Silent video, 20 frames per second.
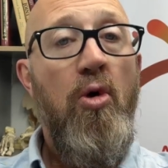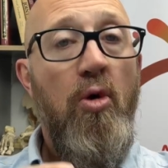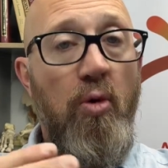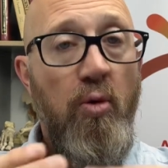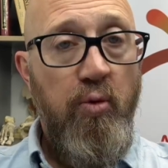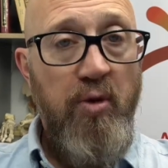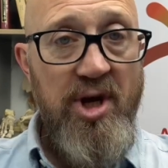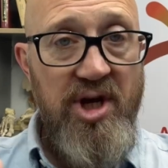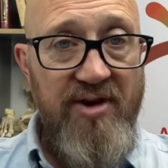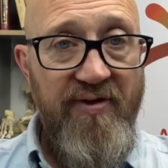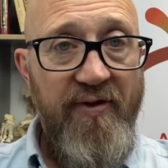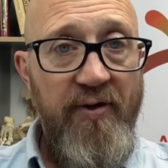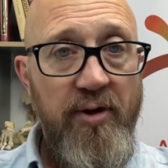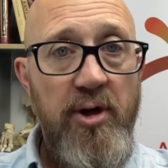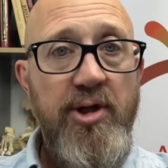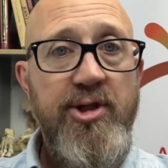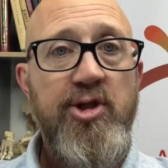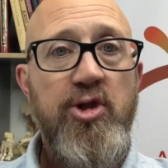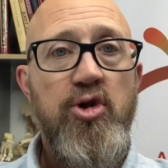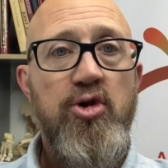We
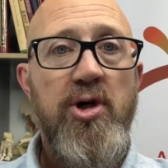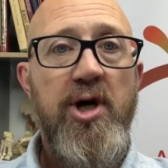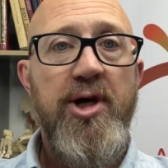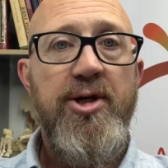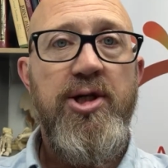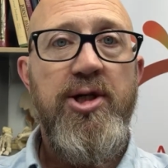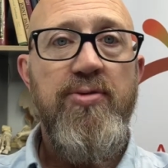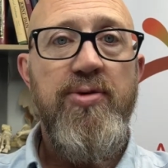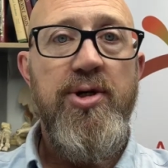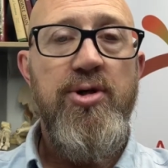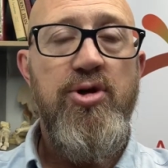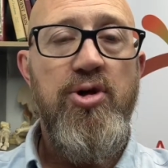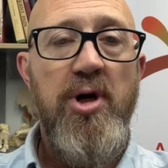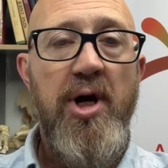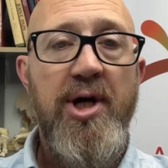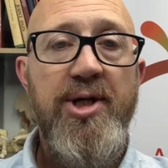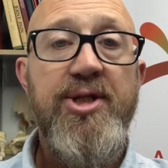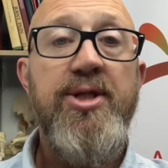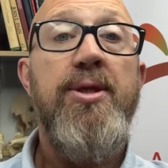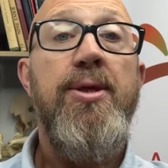first try to
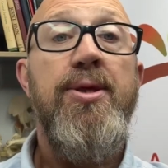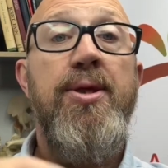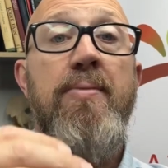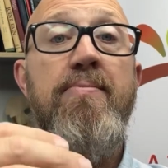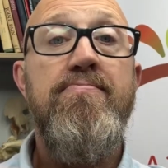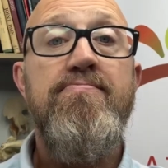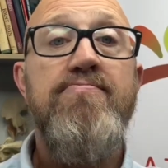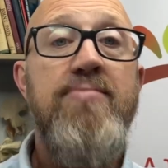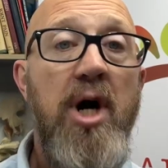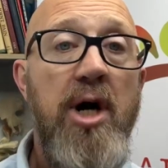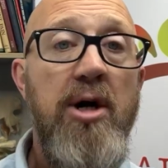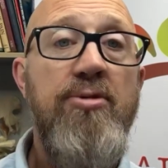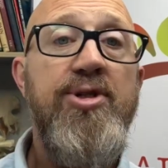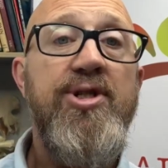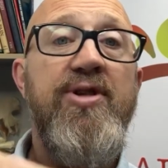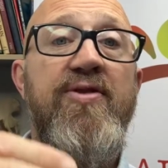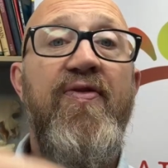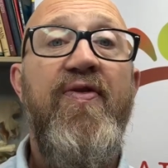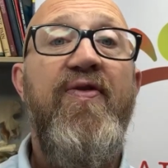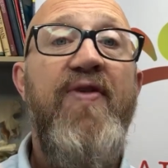adjust the
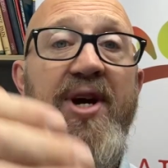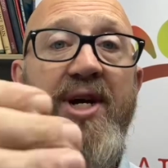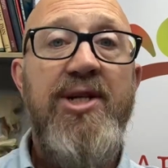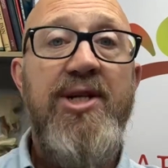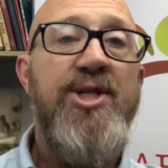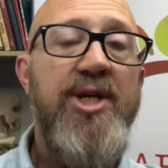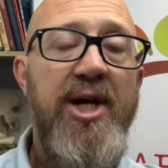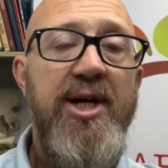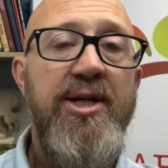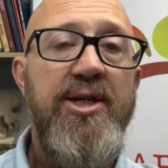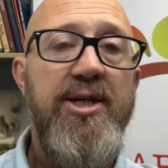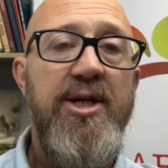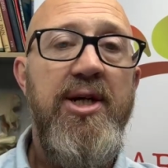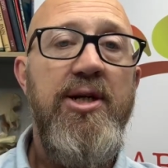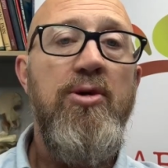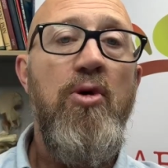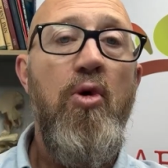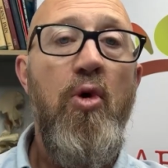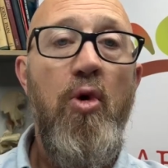most fixated